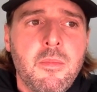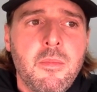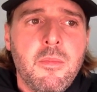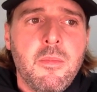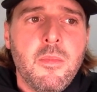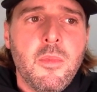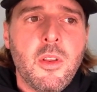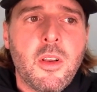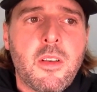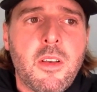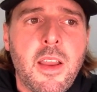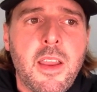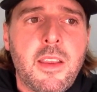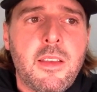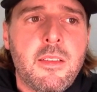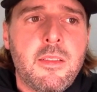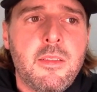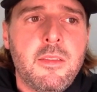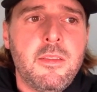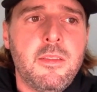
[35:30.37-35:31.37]
look like
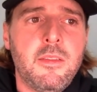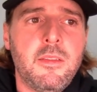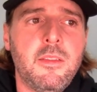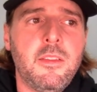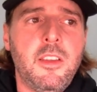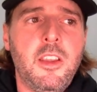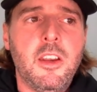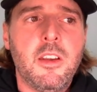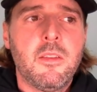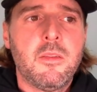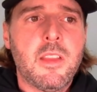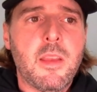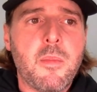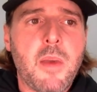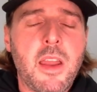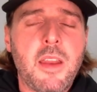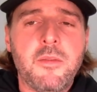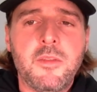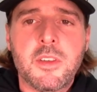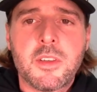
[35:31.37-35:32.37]
they
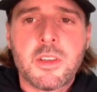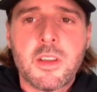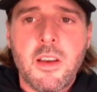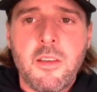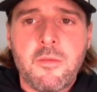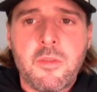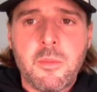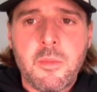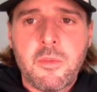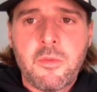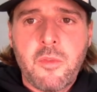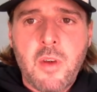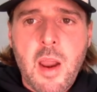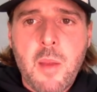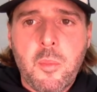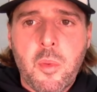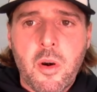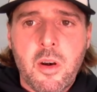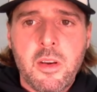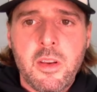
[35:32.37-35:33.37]
might have just come from a frat
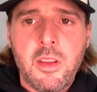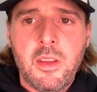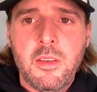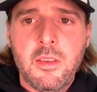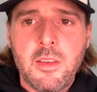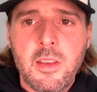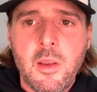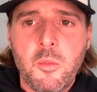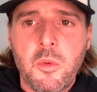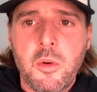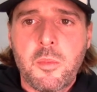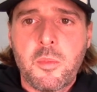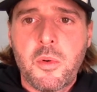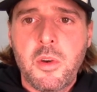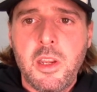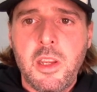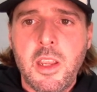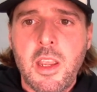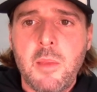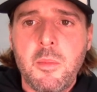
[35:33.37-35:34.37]
party and were
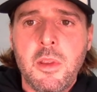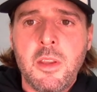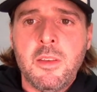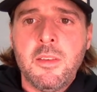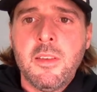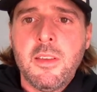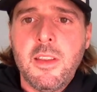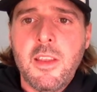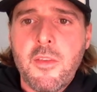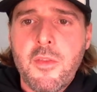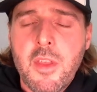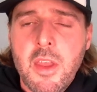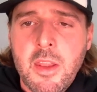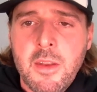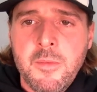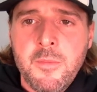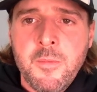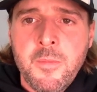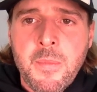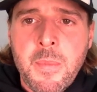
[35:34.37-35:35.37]
pre-gaming. And
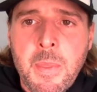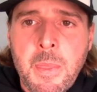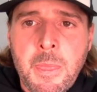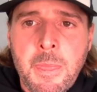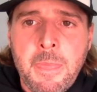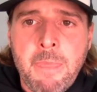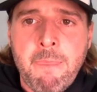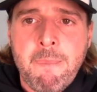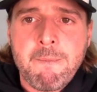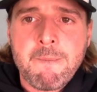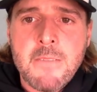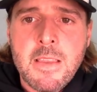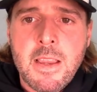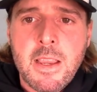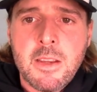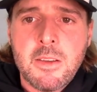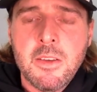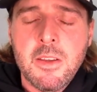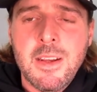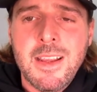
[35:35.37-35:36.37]
then I
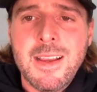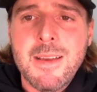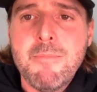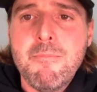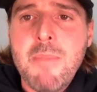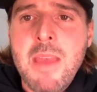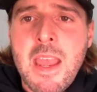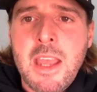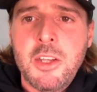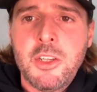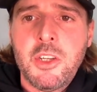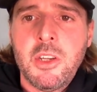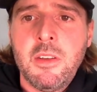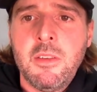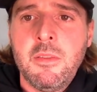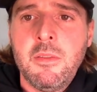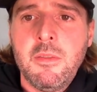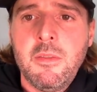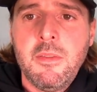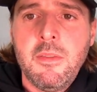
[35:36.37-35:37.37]
could
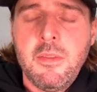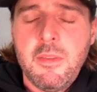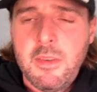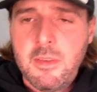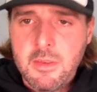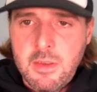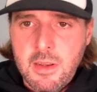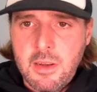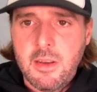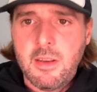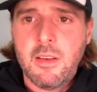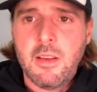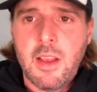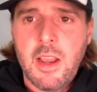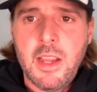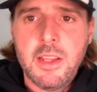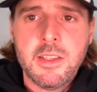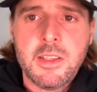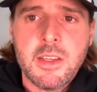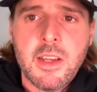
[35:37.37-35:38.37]
imagine, in
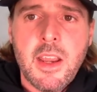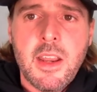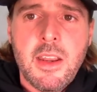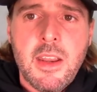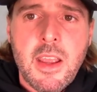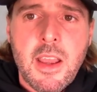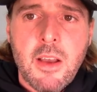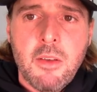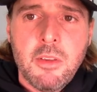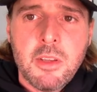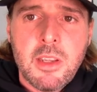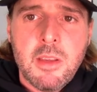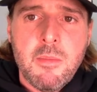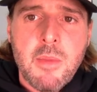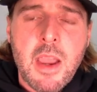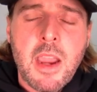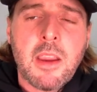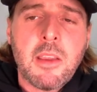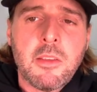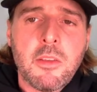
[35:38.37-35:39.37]
hindsight now, looking
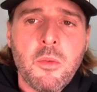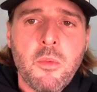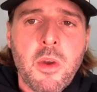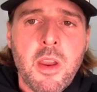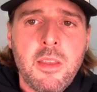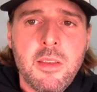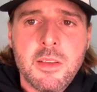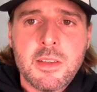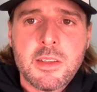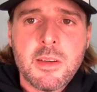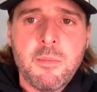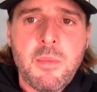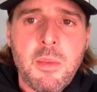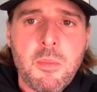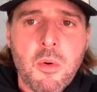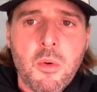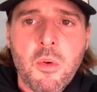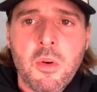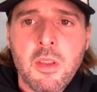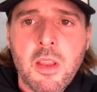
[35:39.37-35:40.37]
back at the way that some
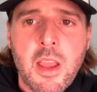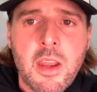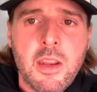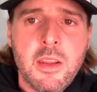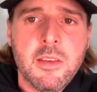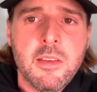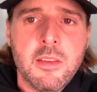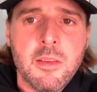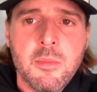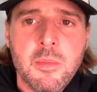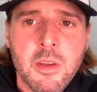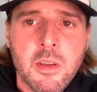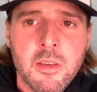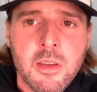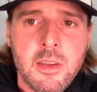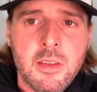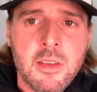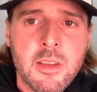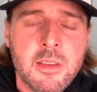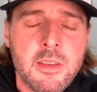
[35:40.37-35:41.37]
people were let into the
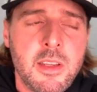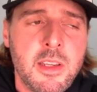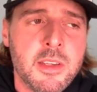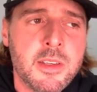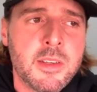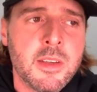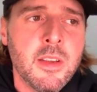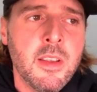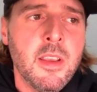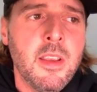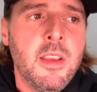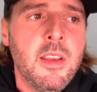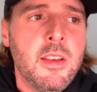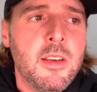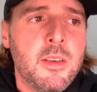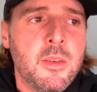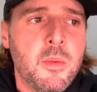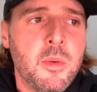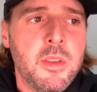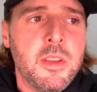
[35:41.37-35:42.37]
building, that these
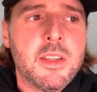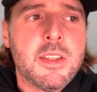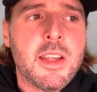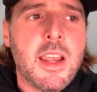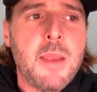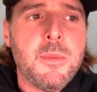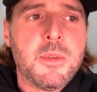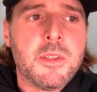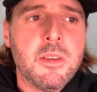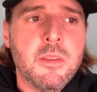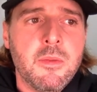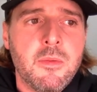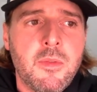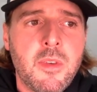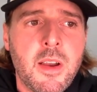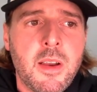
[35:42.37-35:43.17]
were the types of